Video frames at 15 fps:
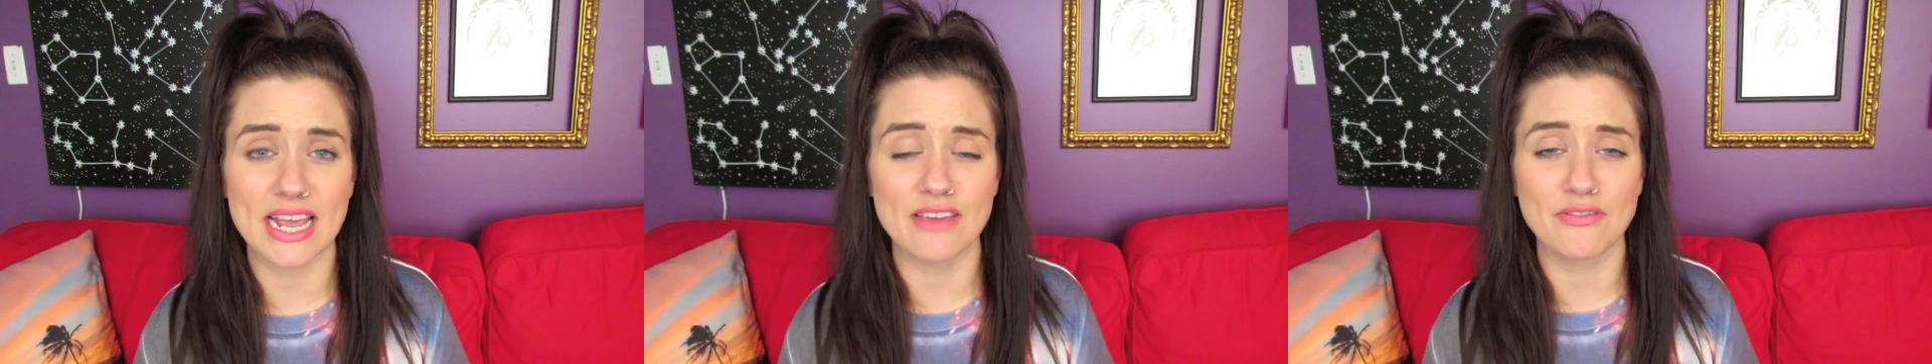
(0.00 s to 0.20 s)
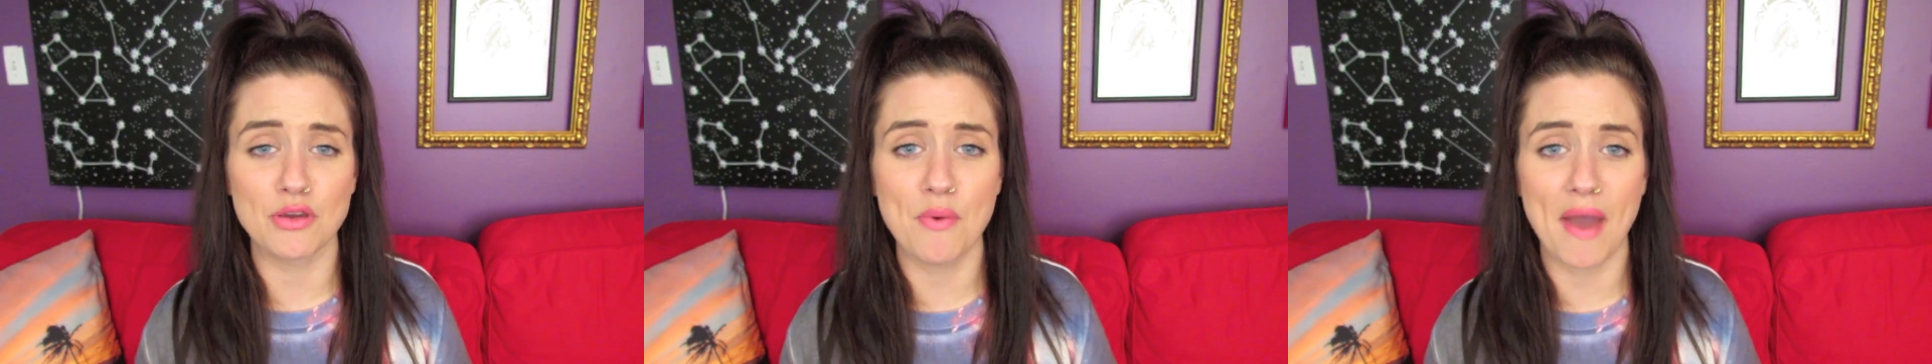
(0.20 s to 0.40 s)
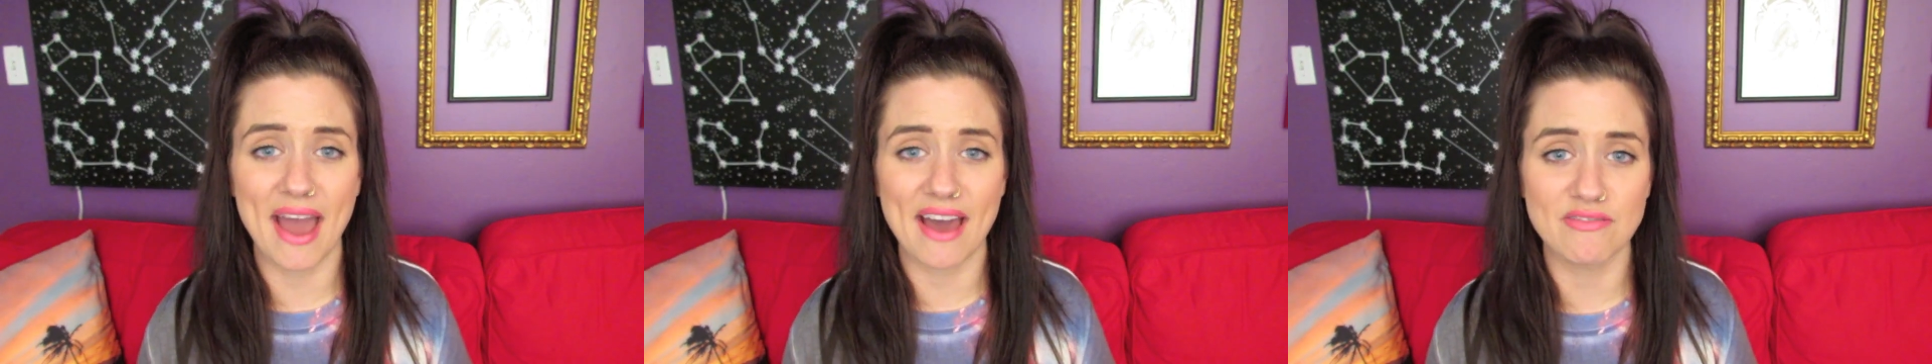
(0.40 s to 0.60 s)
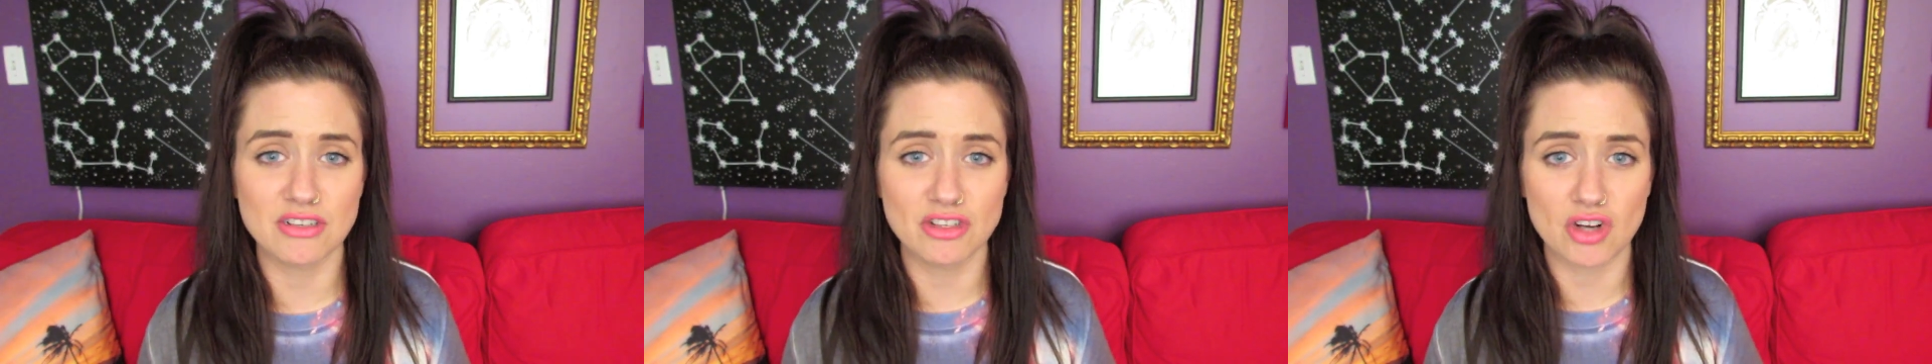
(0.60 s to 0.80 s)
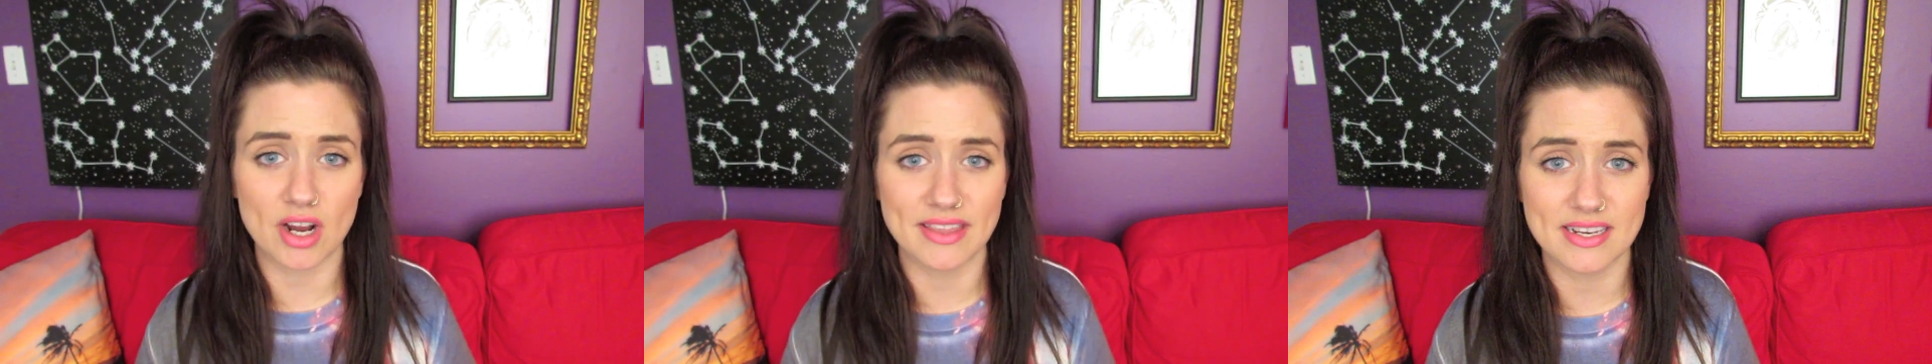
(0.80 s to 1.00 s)
If you
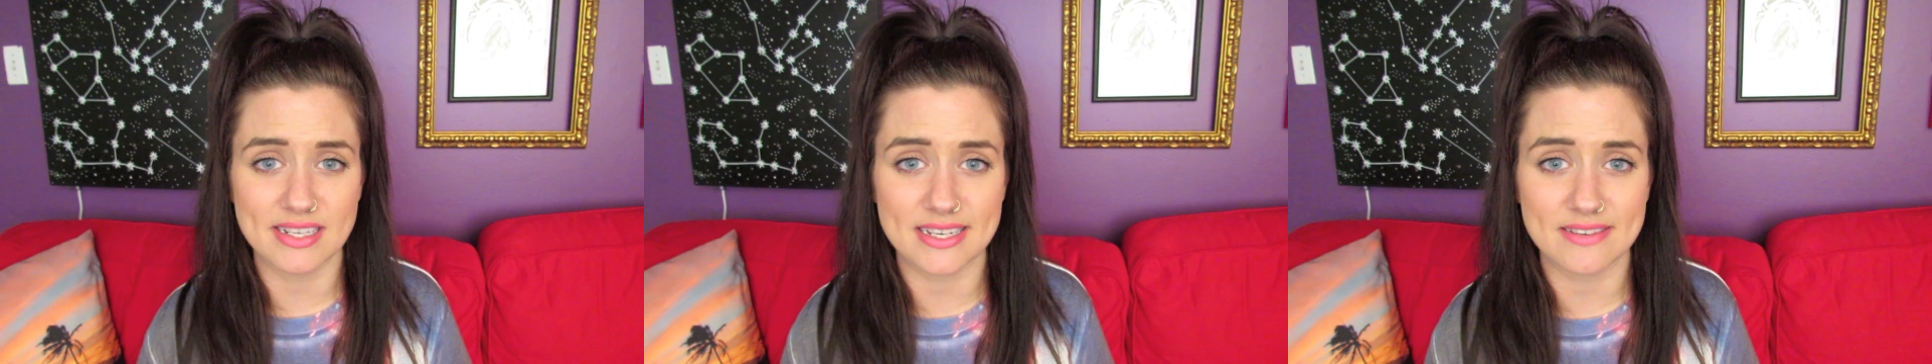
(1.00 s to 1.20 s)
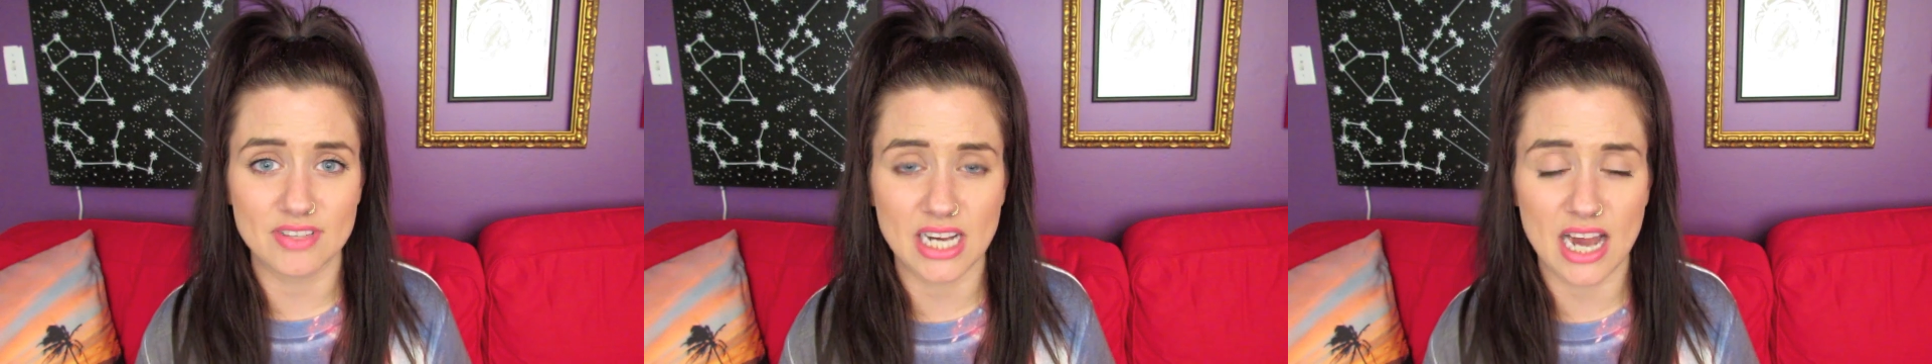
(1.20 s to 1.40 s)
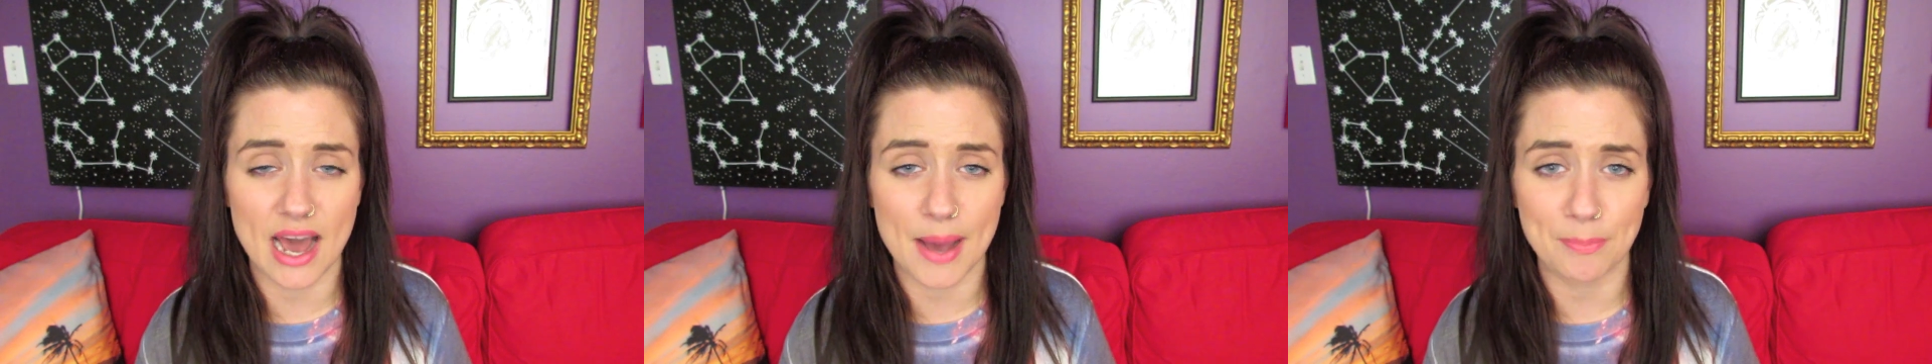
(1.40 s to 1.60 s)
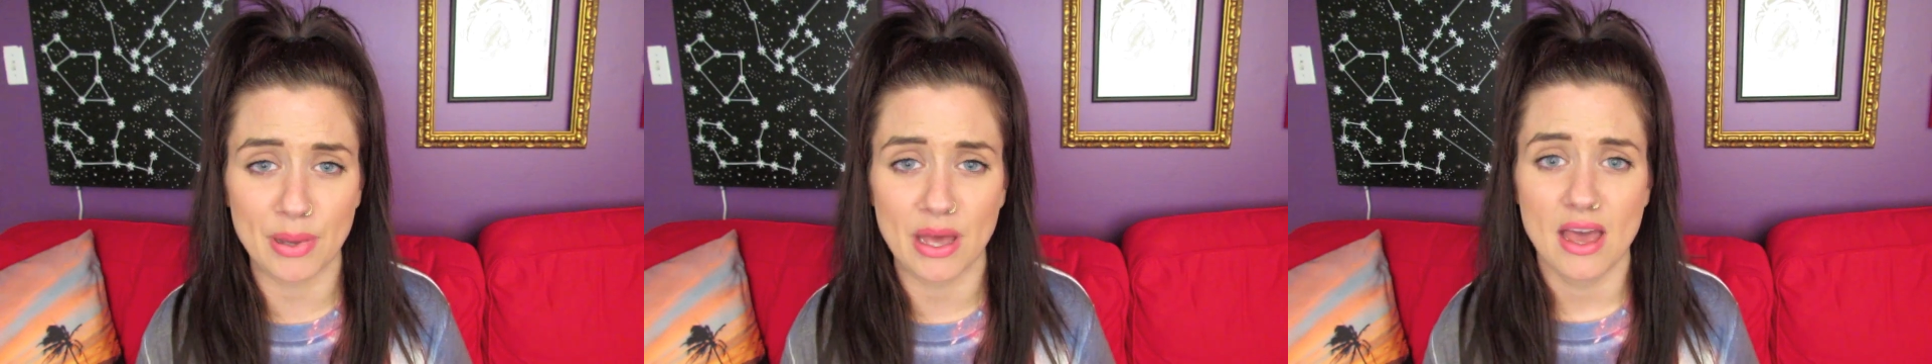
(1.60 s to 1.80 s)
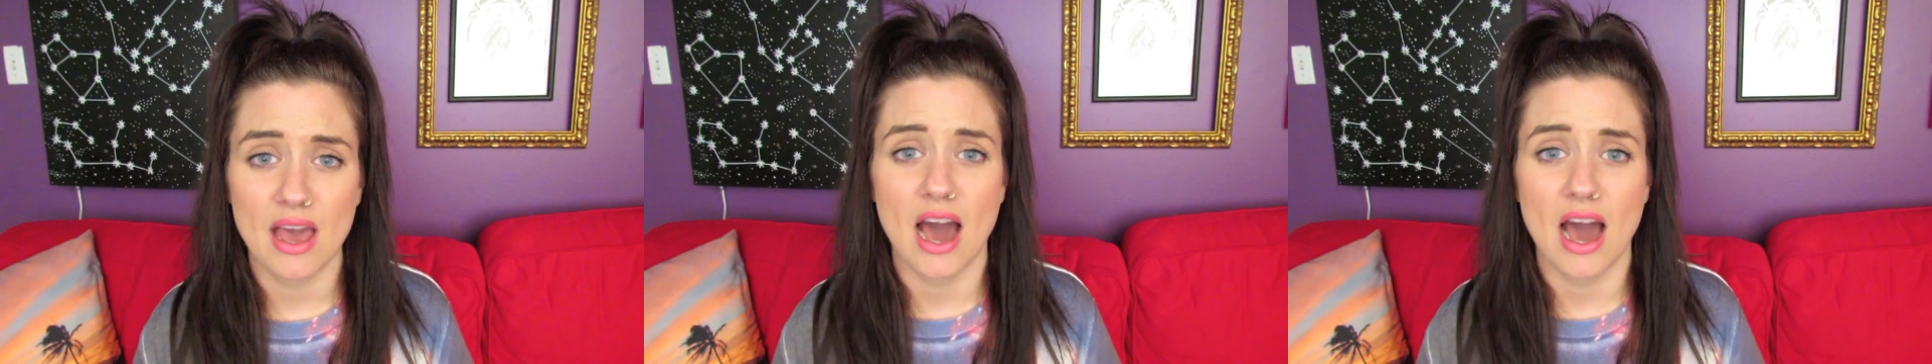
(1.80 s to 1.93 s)
haven't tried the Diva Cup,